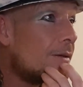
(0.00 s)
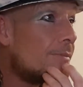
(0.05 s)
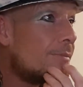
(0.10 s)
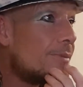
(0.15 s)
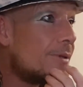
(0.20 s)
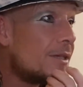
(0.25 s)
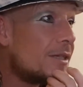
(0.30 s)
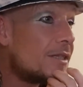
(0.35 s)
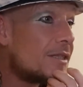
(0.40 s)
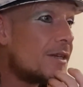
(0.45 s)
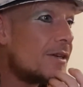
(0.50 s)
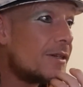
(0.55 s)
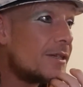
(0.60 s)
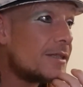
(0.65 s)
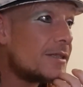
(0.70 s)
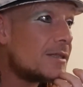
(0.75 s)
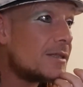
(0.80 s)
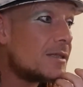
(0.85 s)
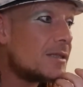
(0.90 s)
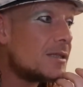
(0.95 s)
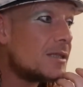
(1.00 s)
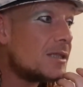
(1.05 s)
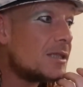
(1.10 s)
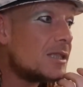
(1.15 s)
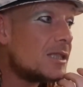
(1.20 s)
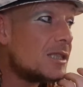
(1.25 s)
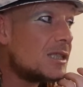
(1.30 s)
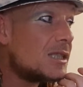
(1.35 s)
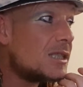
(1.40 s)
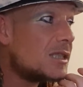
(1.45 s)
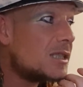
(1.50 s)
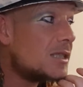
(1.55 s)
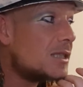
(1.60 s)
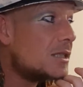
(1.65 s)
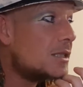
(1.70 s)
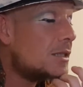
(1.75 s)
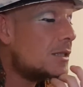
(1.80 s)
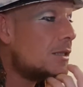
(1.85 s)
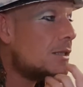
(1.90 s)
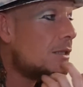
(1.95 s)
But it's like, uh,
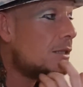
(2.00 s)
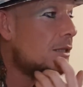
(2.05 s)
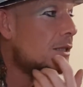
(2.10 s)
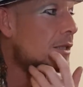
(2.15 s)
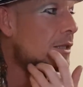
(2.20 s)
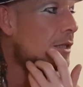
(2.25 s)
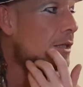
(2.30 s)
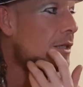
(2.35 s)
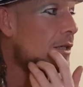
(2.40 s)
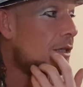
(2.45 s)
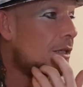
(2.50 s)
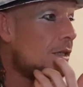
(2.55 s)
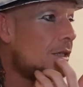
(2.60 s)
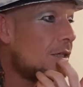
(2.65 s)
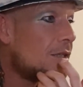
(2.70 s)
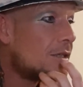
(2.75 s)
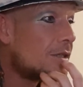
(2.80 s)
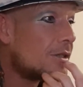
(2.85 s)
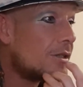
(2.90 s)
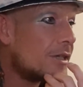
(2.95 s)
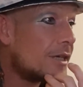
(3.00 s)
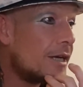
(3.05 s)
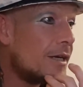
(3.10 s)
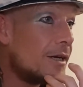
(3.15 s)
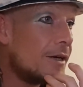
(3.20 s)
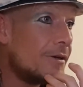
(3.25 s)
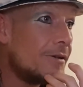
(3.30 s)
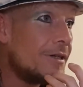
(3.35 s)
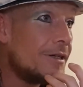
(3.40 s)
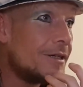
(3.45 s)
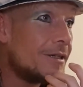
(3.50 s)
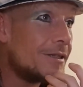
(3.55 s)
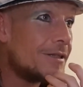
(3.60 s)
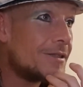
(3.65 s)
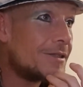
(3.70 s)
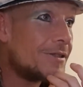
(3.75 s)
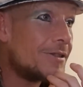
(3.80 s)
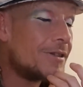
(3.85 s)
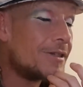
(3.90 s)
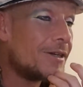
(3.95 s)
it's going to get lonelier, it's
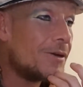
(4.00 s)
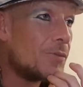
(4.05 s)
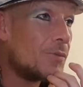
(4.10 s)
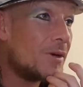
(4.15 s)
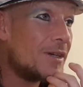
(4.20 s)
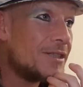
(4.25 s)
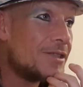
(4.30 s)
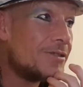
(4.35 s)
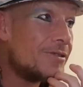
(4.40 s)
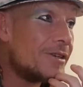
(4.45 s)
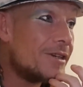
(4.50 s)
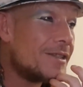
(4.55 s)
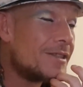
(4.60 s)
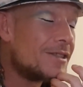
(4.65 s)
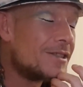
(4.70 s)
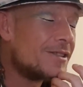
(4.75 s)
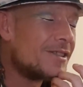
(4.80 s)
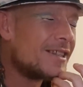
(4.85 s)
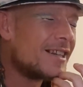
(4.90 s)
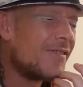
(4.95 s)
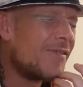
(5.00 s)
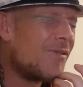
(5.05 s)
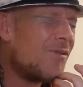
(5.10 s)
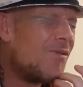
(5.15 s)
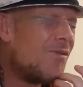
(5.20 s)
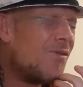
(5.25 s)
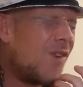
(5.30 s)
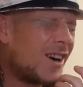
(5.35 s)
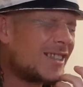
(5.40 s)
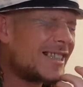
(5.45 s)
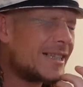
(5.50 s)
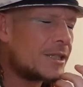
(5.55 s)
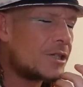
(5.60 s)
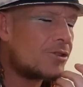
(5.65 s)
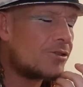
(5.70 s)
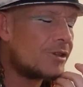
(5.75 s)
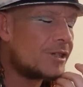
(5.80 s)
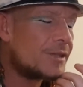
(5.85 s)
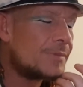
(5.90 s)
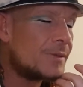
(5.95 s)
going to get winterier, and it's going to get fucking
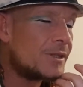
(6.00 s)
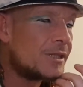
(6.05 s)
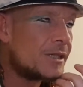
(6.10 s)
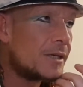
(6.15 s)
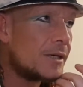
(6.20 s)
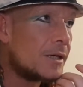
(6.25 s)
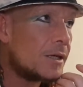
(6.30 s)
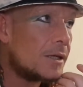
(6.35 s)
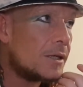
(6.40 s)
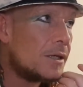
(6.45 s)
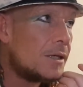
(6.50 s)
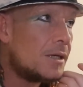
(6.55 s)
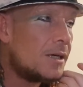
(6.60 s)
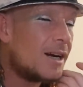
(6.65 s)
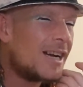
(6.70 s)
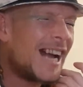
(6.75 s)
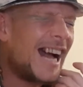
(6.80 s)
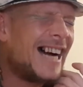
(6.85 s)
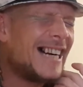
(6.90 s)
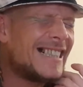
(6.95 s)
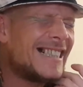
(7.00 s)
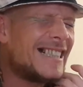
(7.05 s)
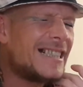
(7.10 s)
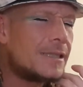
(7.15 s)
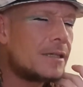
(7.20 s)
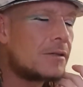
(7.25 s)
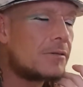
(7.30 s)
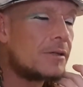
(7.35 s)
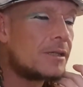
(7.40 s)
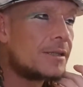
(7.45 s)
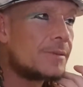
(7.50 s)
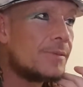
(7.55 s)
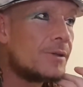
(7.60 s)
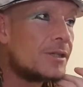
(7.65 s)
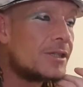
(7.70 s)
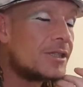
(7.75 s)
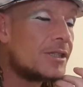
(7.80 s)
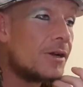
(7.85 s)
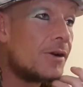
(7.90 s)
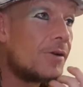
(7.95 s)
Christmasier. I hate
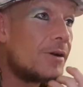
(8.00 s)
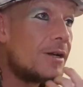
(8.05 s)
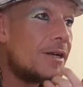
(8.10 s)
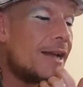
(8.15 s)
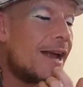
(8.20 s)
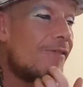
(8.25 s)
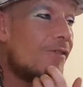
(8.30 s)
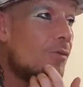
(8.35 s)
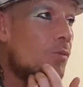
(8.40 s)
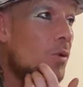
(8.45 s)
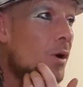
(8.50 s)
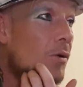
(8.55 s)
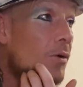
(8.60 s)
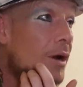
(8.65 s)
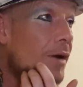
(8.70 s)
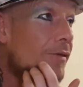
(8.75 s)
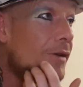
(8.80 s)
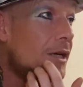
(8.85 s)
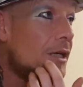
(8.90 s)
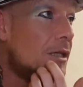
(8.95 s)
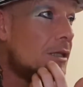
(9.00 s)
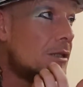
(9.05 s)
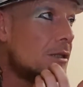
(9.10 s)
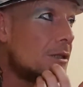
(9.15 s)
Christmas, and I never will love it.